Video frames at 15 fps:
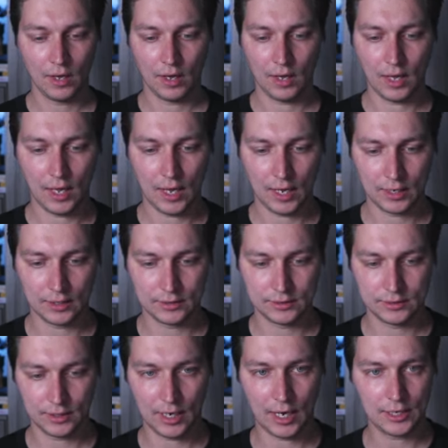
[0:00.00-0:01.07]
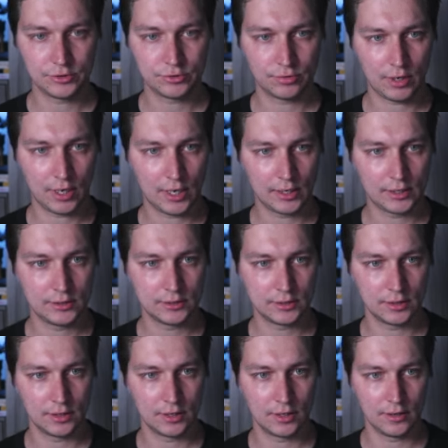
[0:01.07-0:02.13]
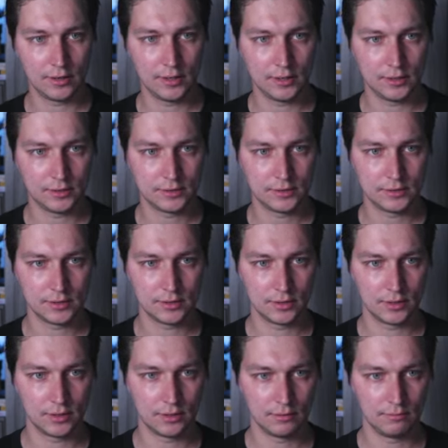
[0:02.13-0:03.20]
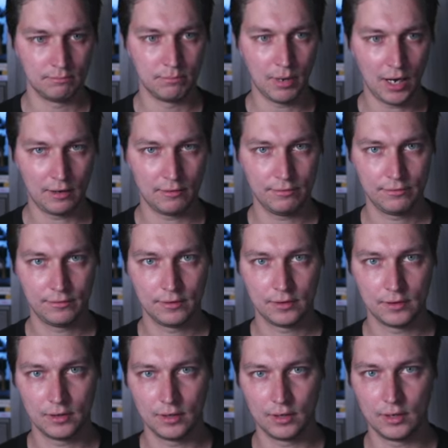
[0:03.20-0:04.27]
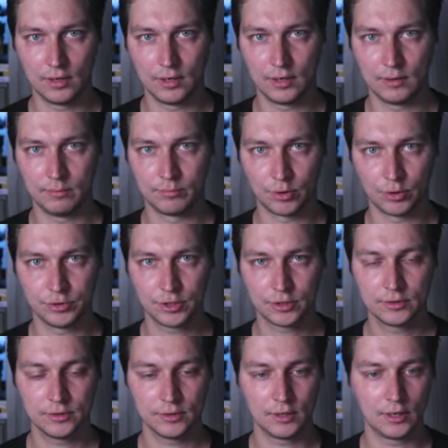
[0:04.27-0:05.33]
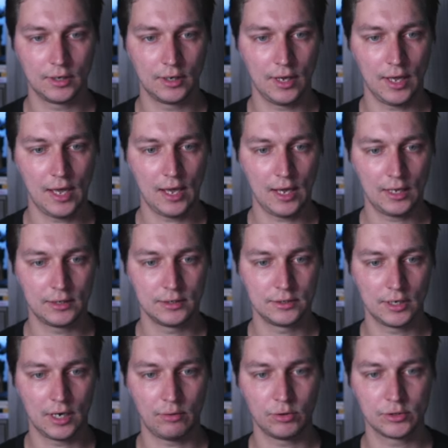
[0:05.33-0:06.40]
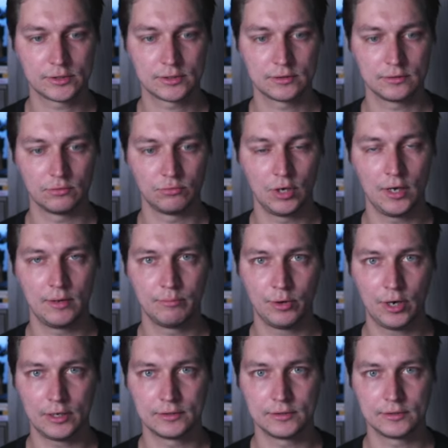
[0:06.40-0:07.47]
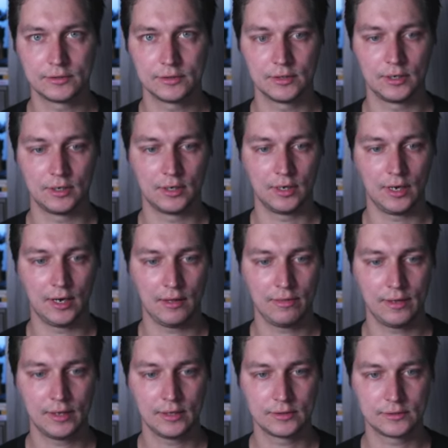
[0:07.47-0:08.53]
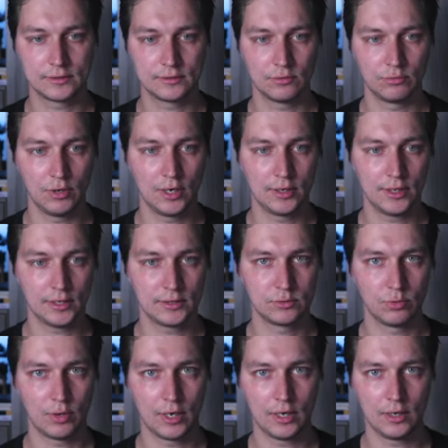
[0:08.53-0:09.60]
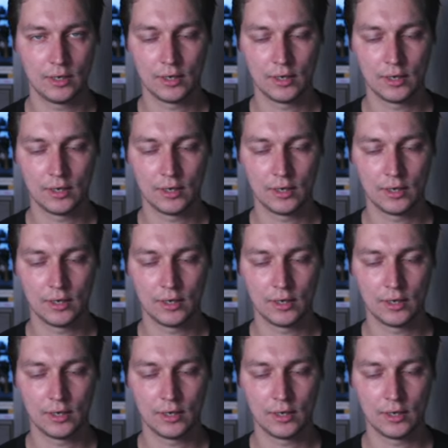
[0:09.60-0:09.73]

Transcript: And I tried this buff project, and I was really impressed. And I think it's a really nice way